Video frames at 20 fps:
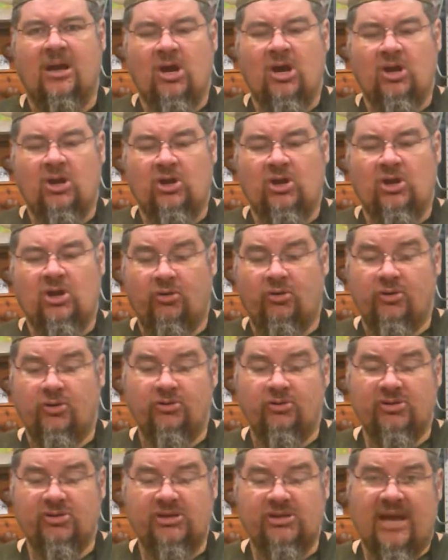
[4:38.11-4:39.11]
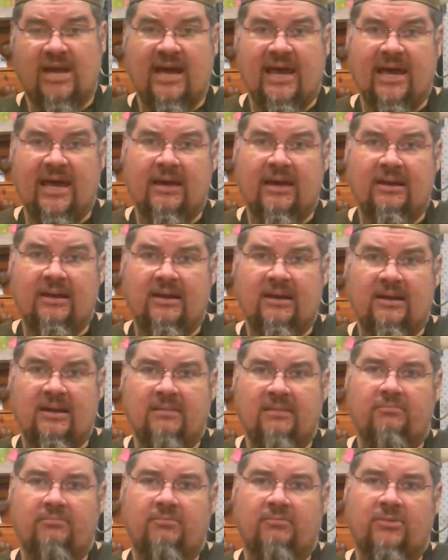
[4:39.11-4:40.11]
You could use a
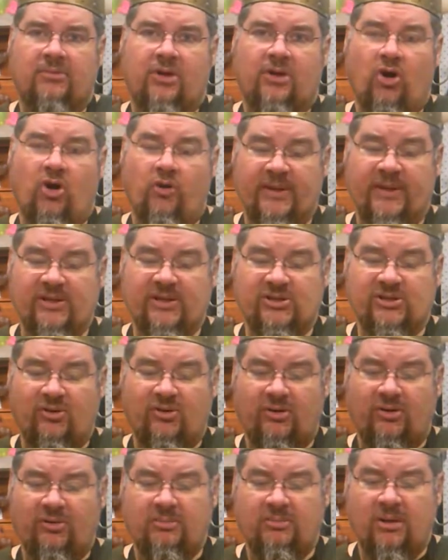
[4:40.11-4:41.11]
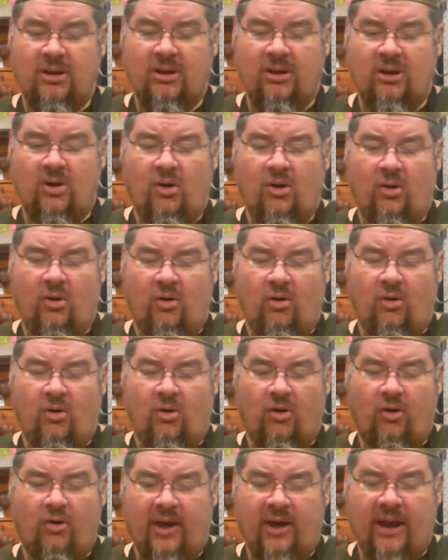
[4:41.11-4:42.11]
coping saw
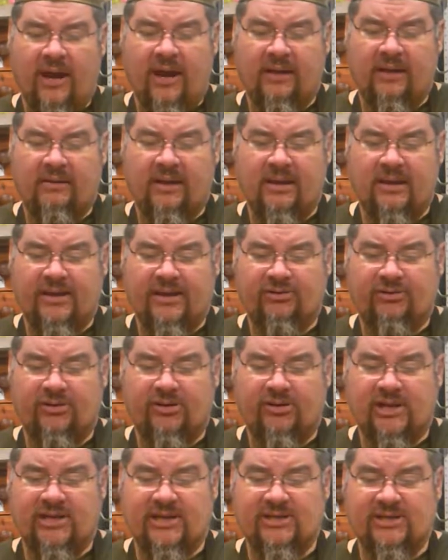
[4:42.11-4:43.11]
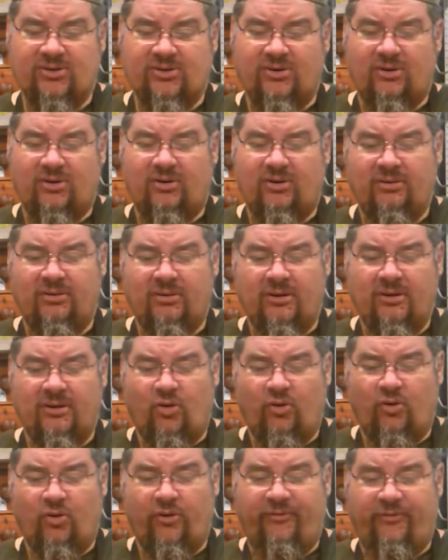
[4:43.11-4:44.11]
or a electric jigsaw
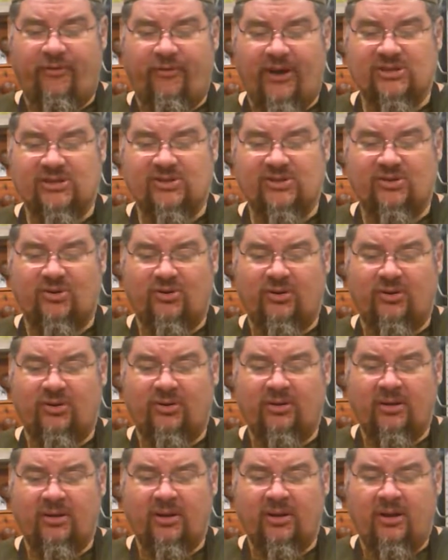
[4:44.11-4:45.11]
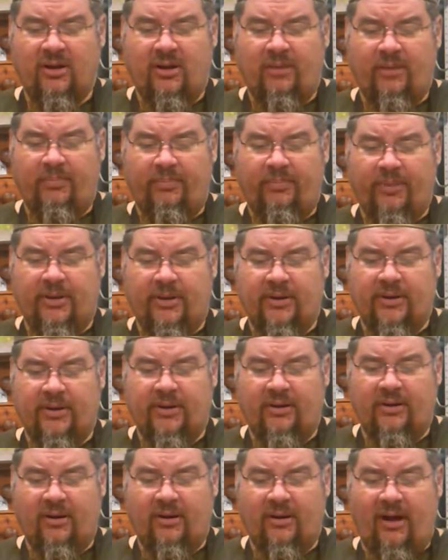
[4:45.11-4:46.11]
or a fret saw,
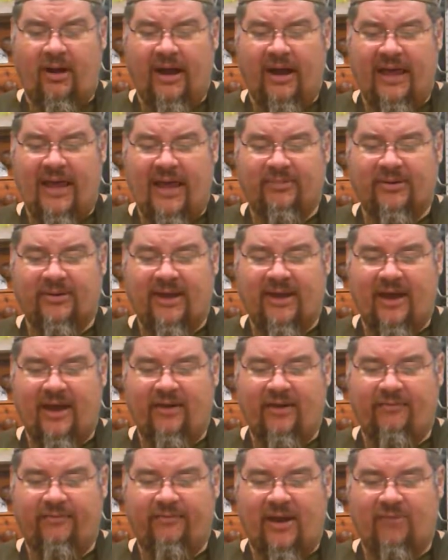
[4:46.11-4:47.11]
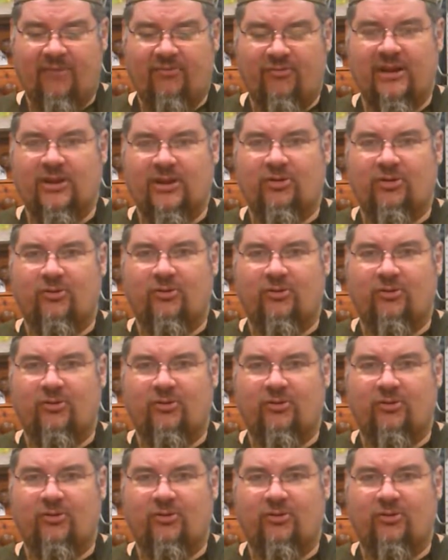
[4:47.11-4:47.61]
but I happen to have a really cool